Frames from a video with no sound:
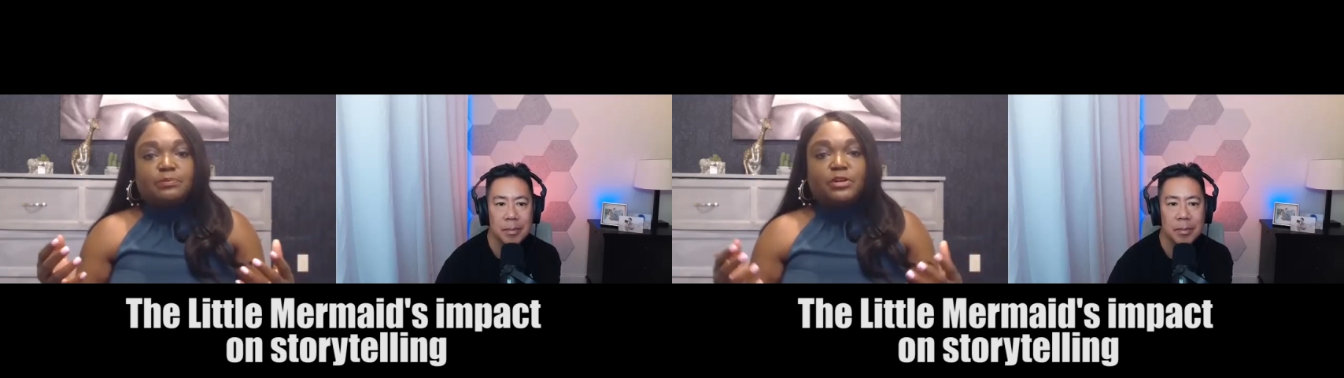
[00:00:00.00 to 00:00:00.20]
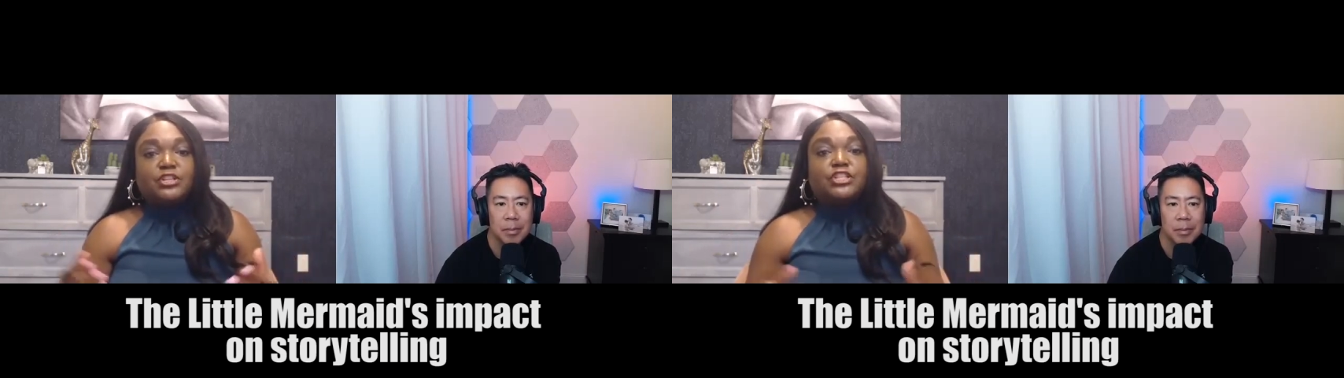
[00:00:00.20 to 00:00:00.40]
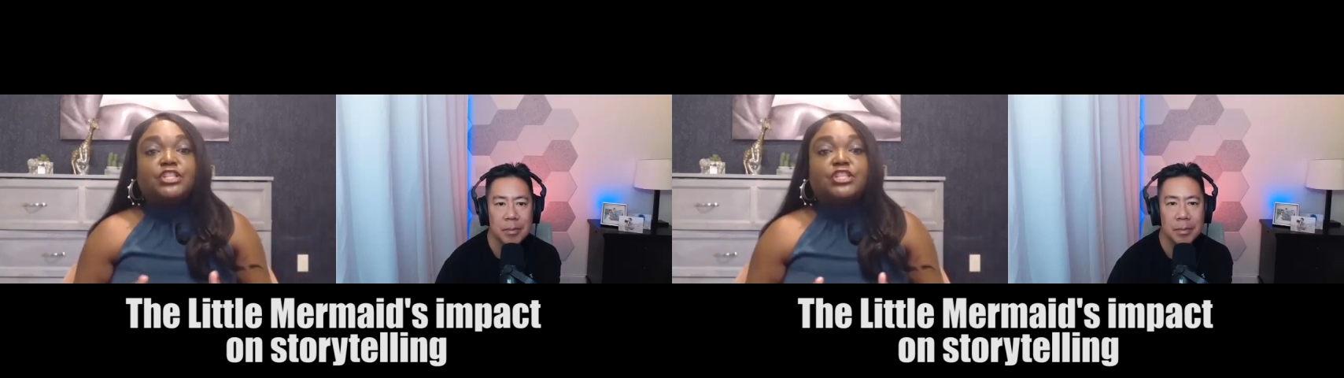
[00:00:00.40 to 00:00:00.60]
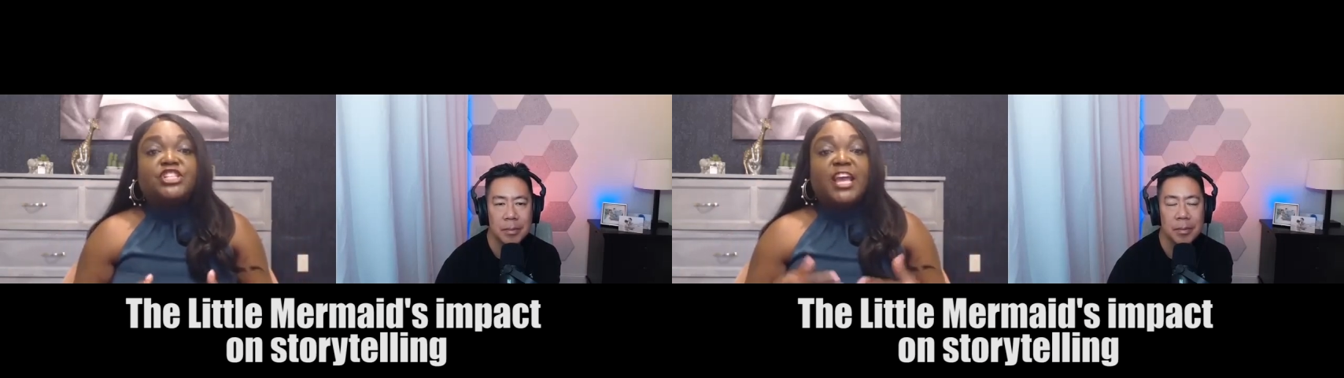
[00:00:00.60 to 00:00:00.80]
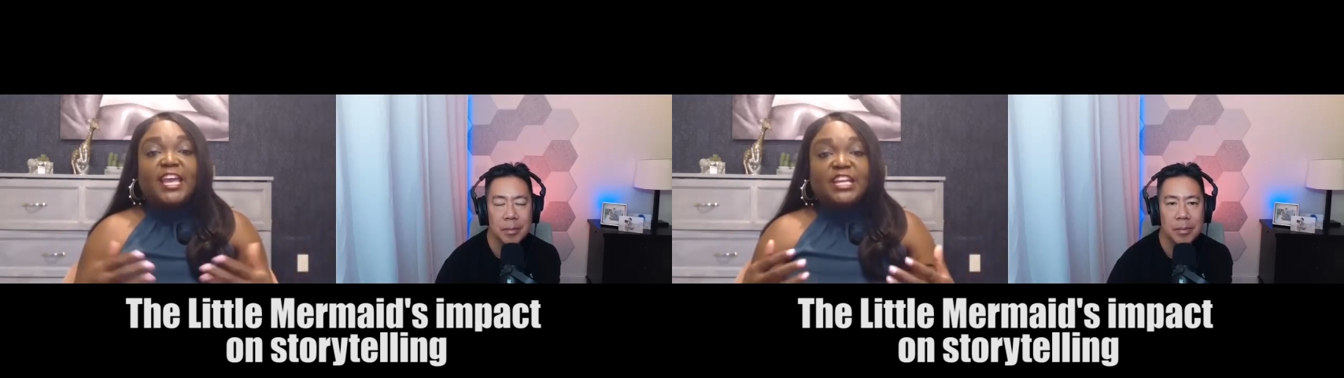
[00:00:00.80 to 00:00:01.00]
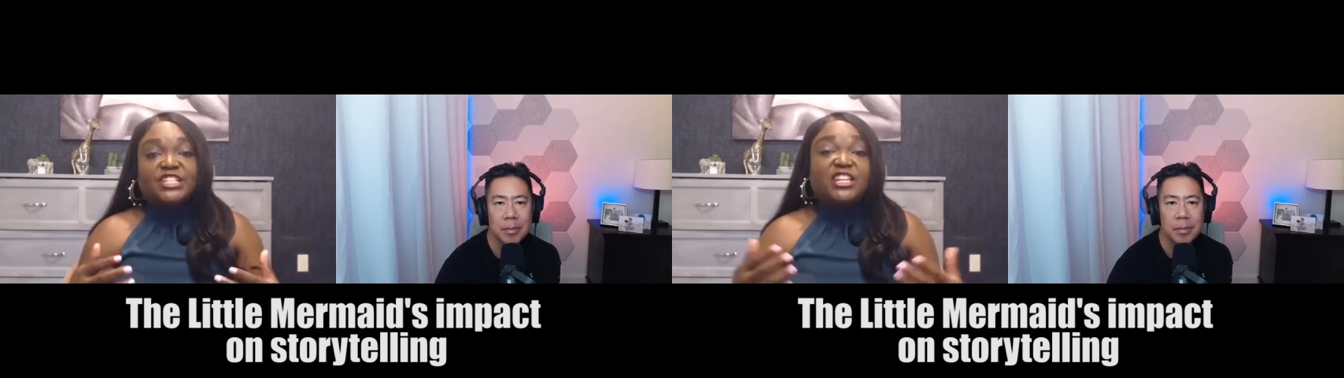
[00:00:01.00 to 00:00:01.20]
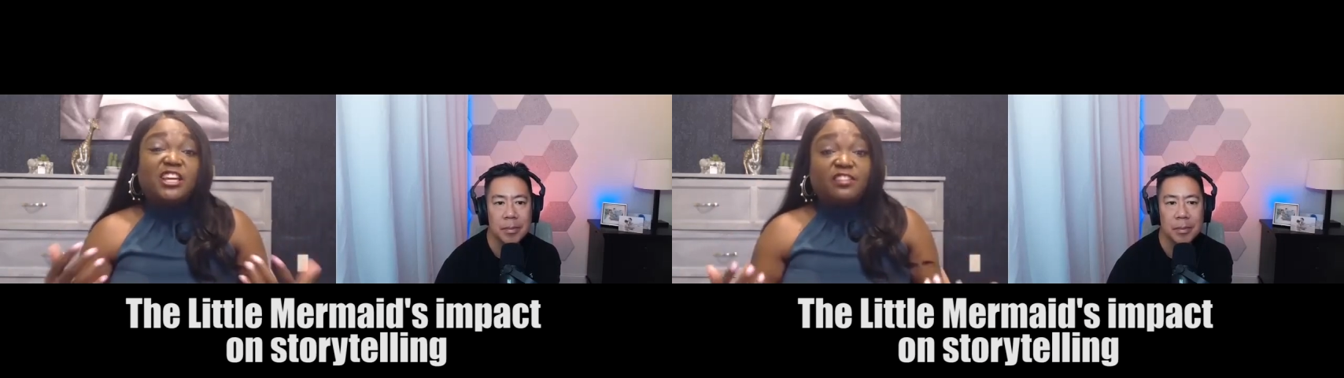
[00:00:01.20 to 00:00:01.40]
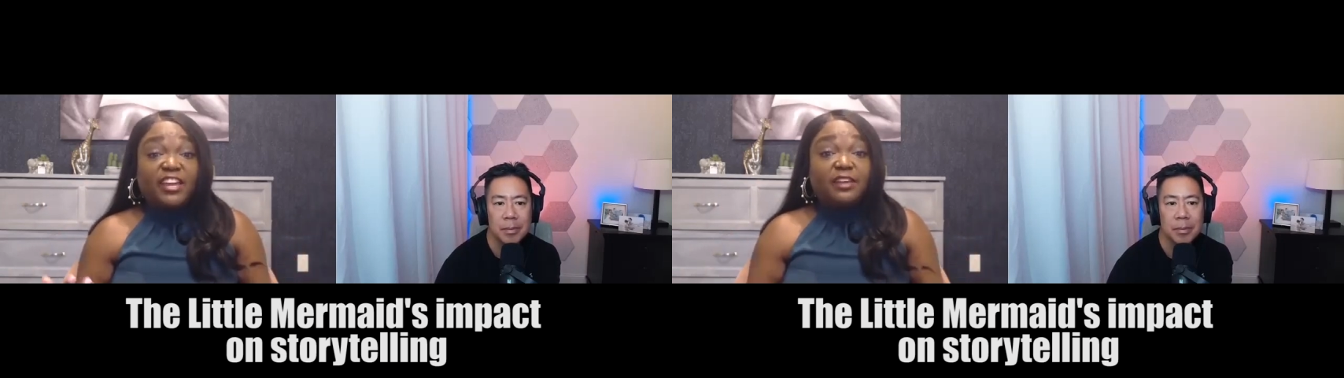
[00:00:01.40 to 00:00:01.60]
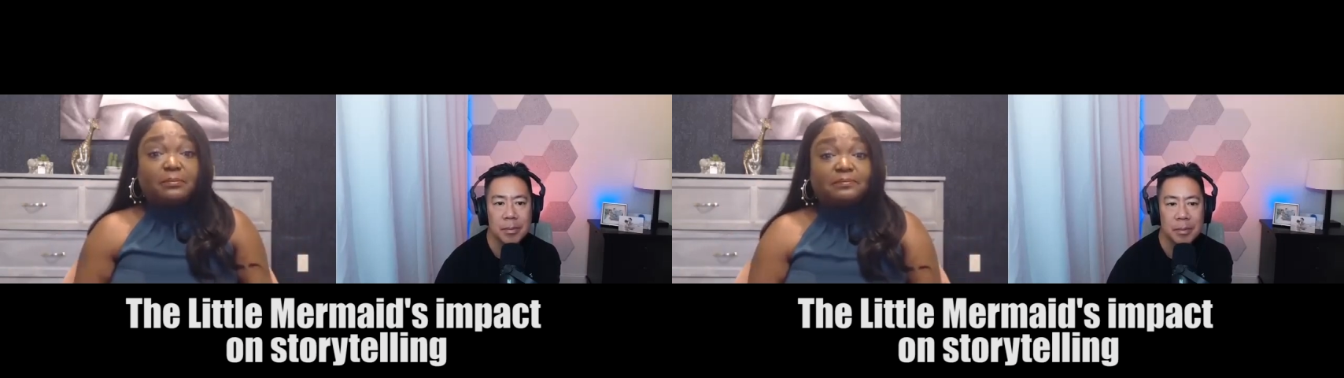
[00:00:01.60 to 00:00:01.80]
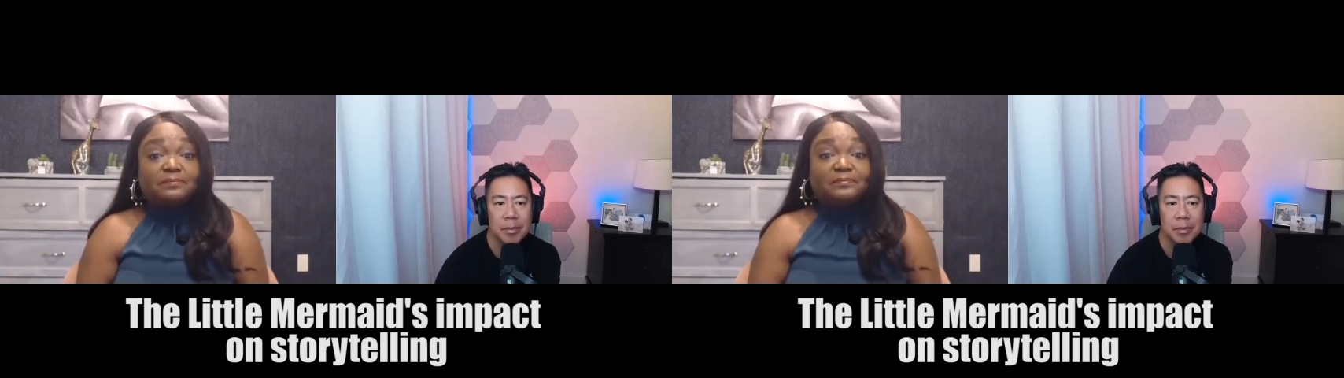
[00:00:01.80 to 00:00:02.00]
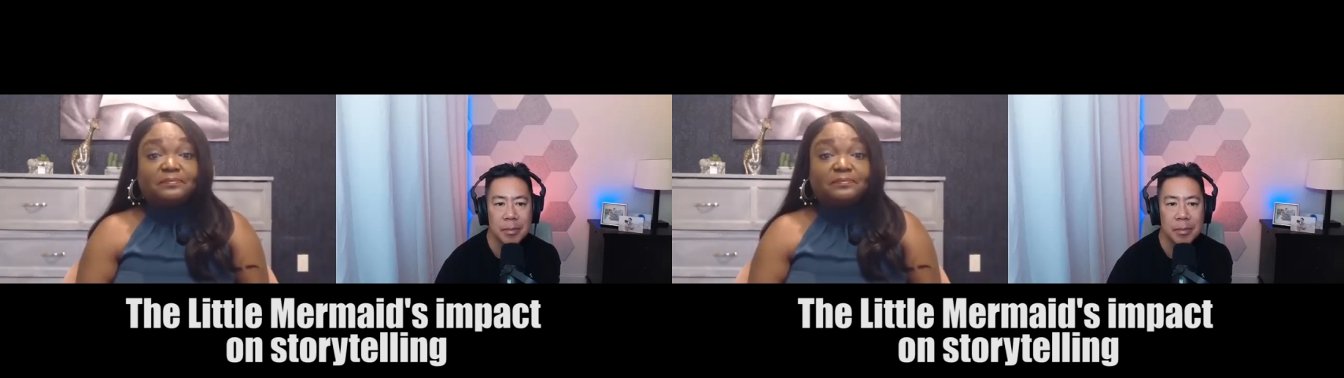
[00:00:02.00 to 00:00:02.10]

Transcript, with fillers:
Speaker 1: expert, to change and innovate.